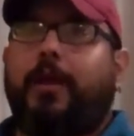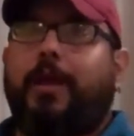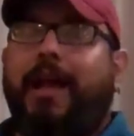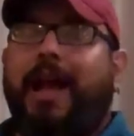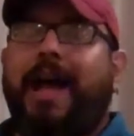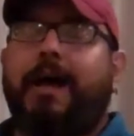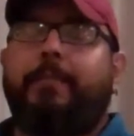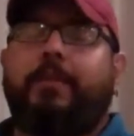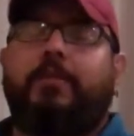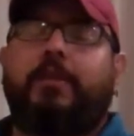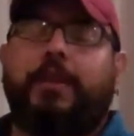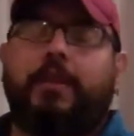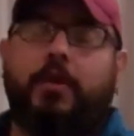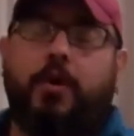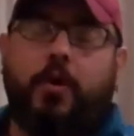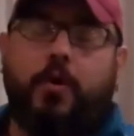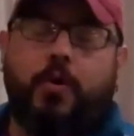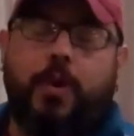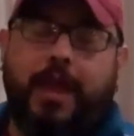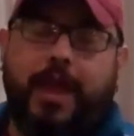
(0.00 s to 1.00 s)
commonly
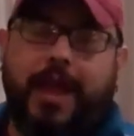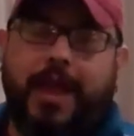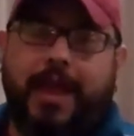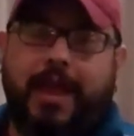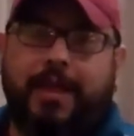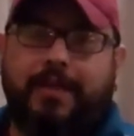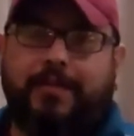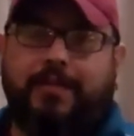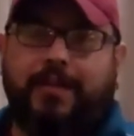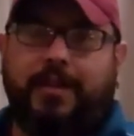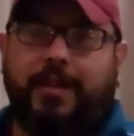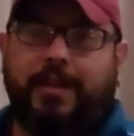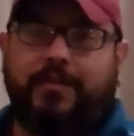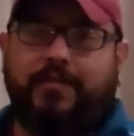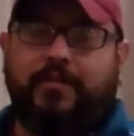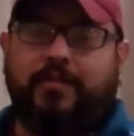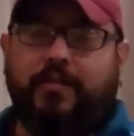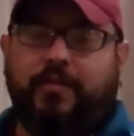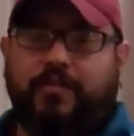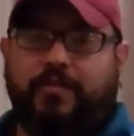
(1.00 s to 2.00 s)
known as
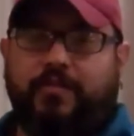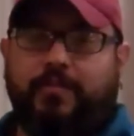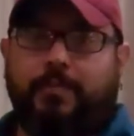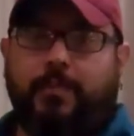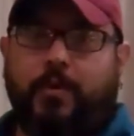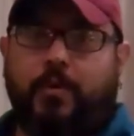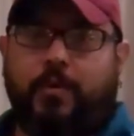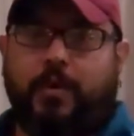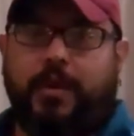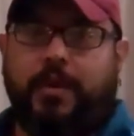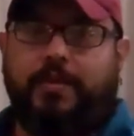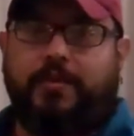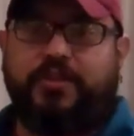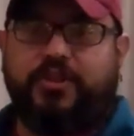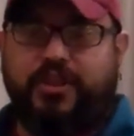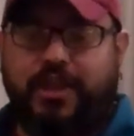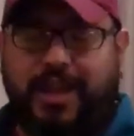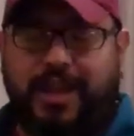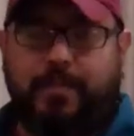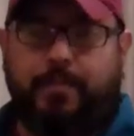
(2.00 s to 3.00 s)
its smoking
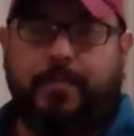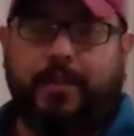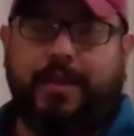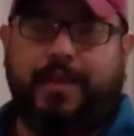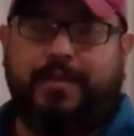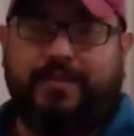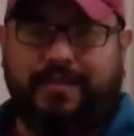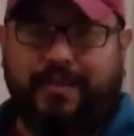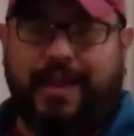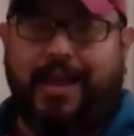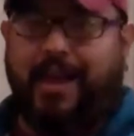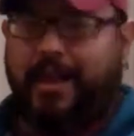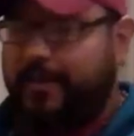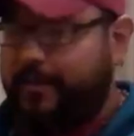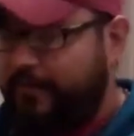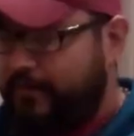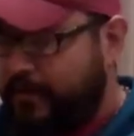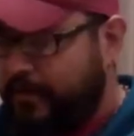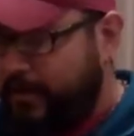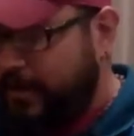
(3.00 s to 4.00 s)
shape and size.